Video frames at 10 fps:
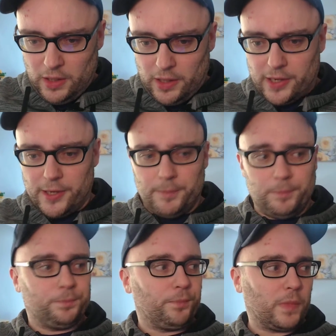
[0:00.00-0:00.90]
Now
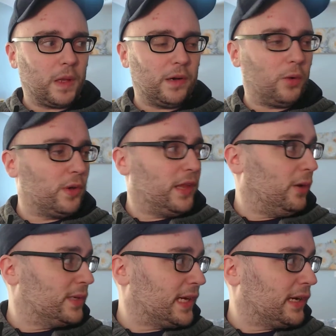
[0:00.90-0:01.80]
where the hell
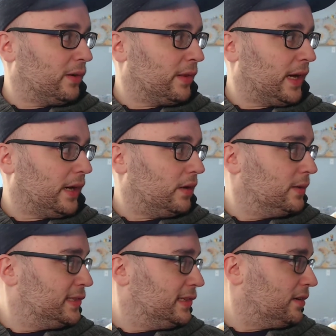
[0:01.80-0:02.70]
was I going with that? I
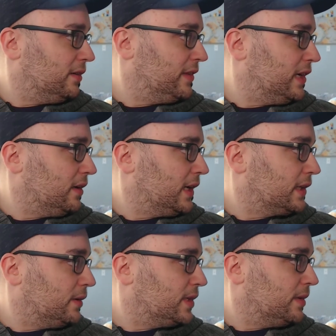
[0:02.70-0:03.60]
was looking over there, like
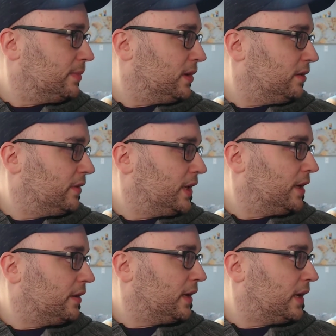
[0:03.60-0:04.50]
there was something over
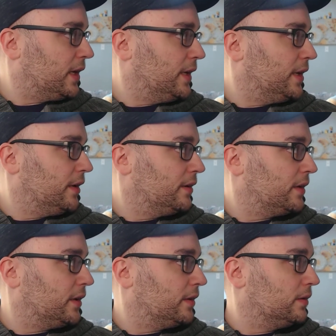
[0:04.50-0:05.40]
there that I needed
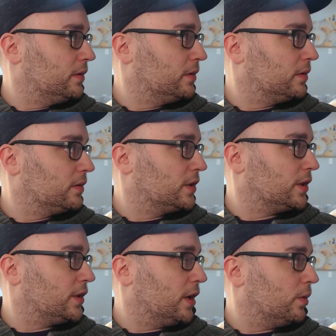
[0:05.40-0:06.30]
to
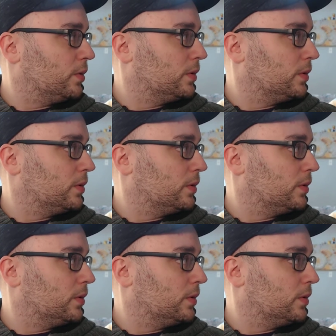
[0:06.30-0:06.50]
know.